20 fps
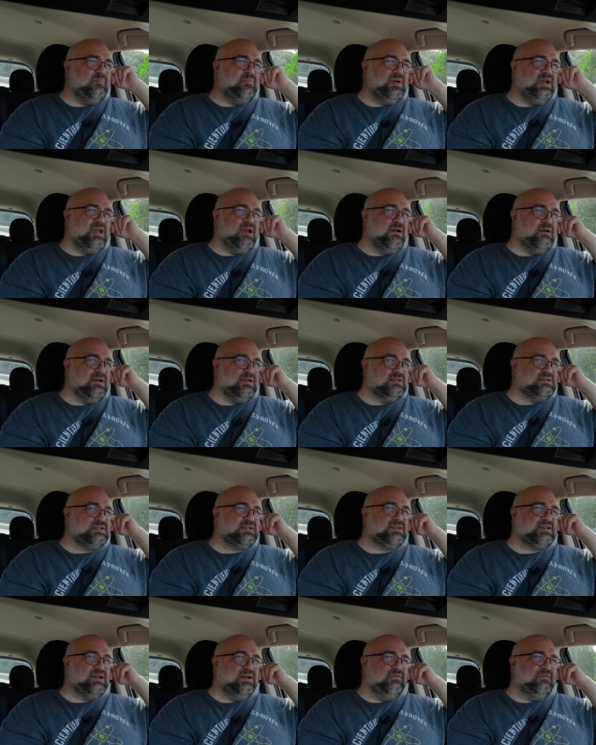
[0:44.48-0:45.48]
the
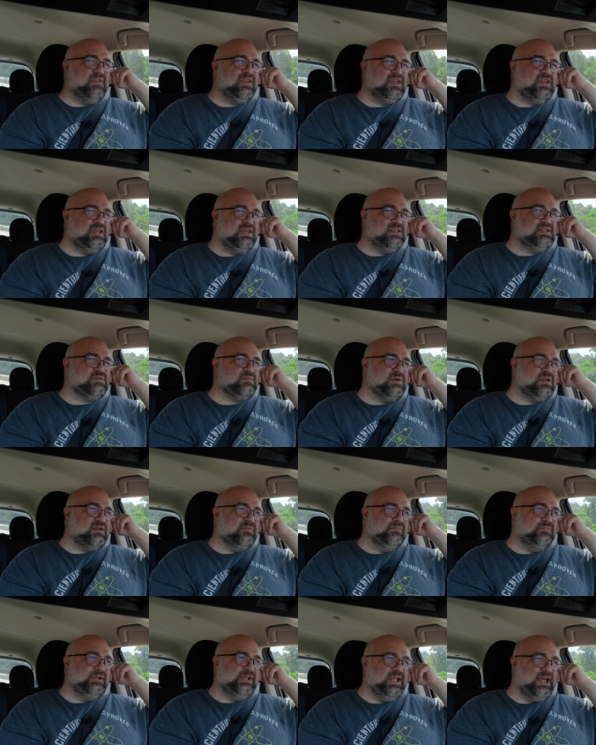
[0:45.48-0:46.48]
parents of the kids we
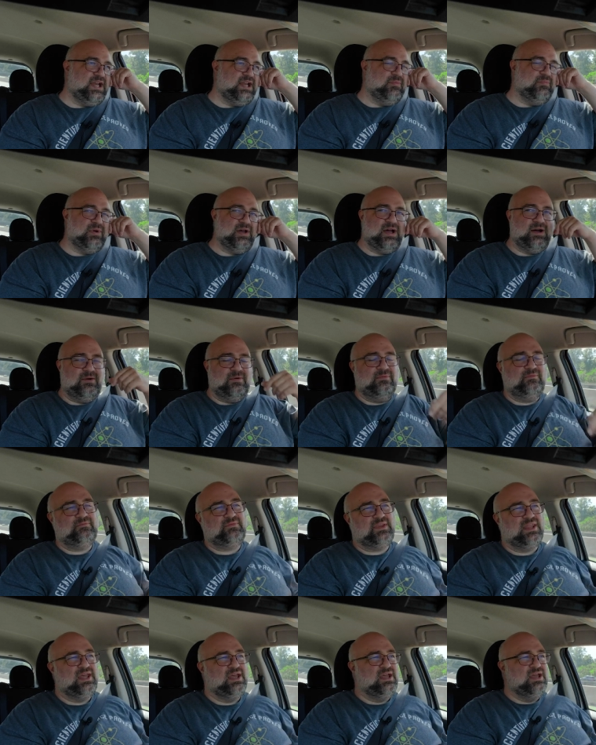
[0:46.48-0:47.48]
complain about.
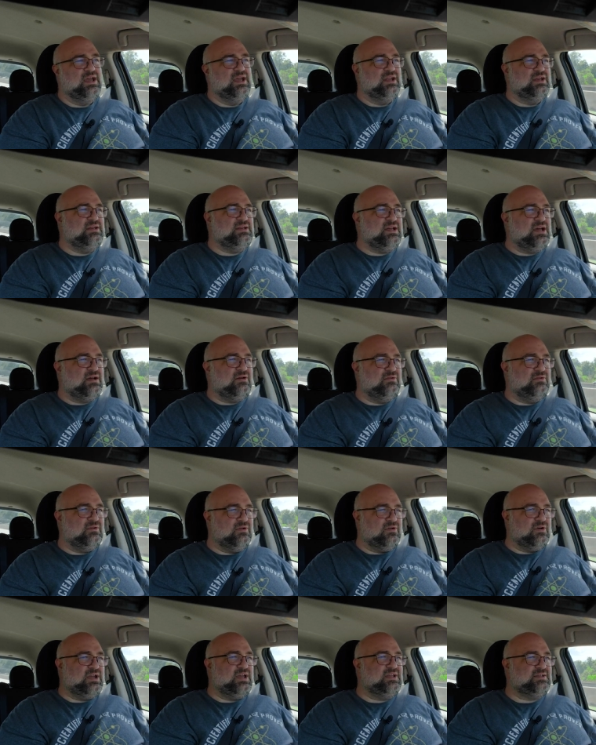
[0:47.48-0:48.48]
Now,
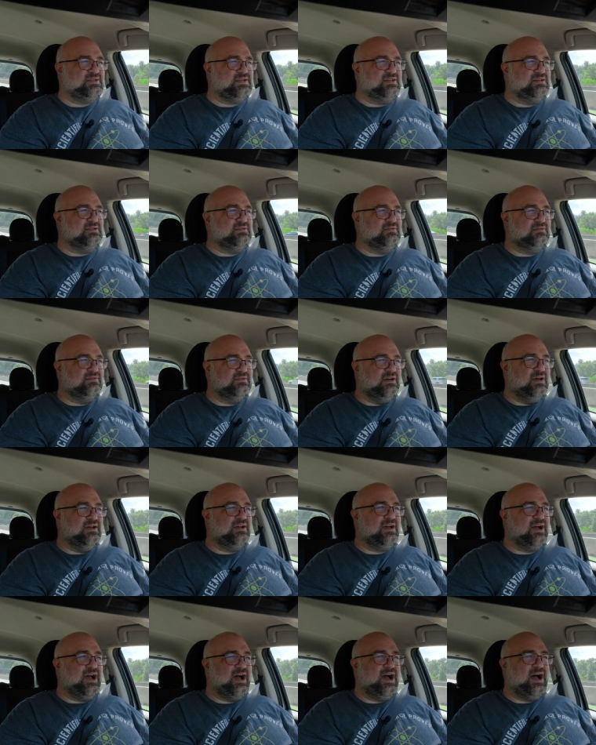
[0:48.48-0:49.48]
granted,
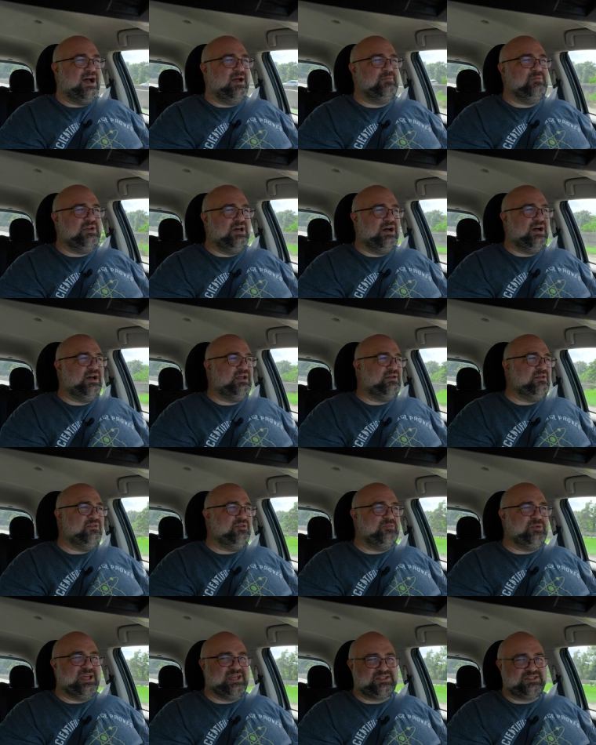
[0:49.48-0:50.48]
I'm not
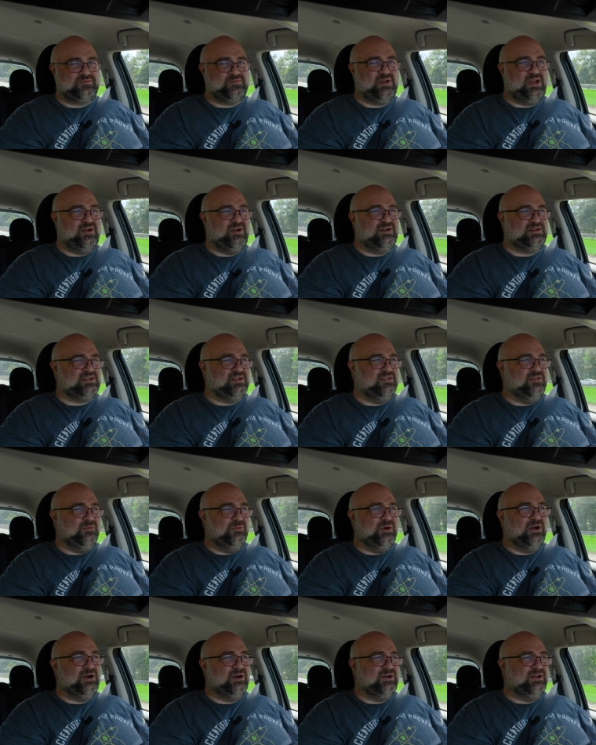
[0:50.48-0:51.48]
the best parent in the
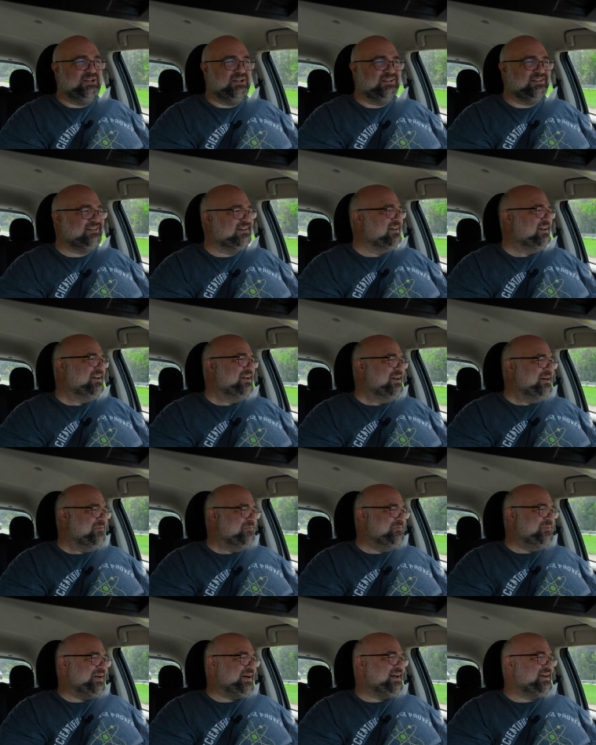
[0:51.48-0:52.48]
world,
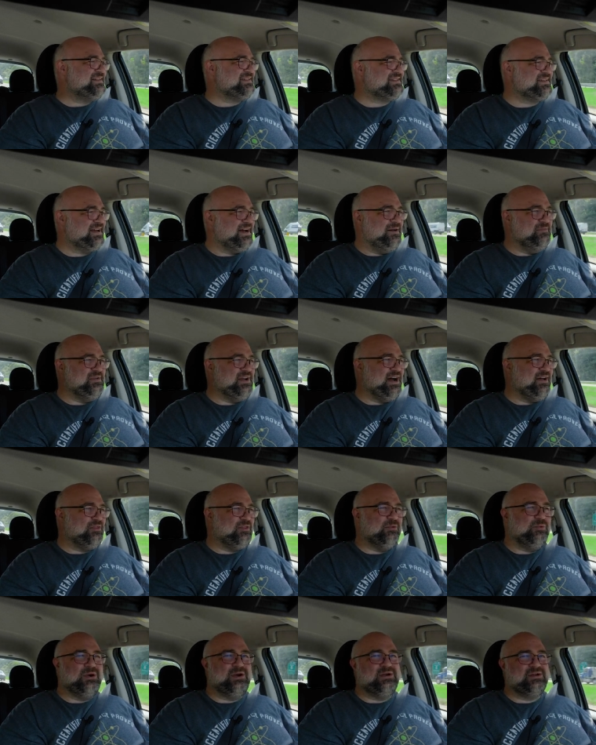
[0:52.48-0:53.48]
but I'm
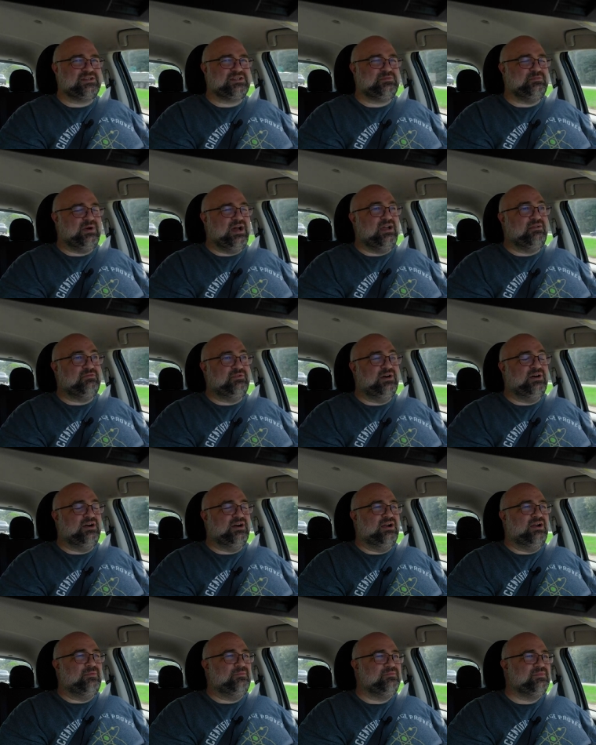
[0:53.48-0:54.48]
not the worst by
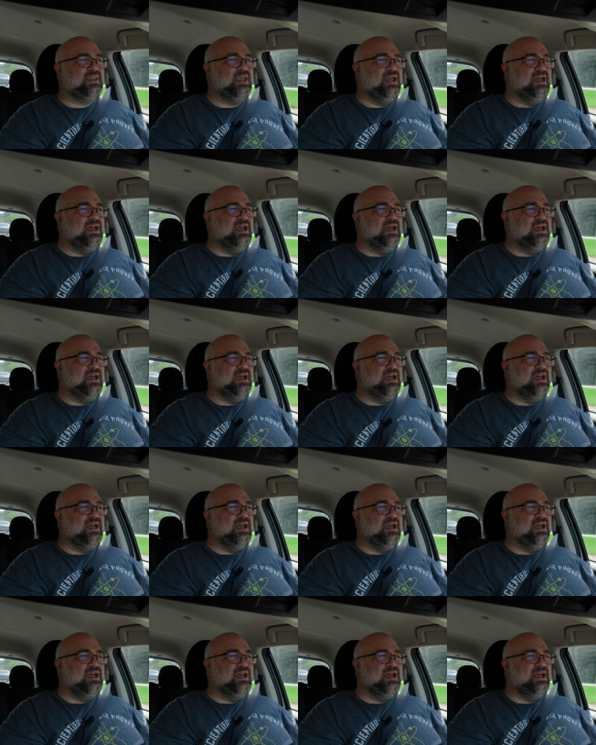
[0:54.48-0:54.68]
far.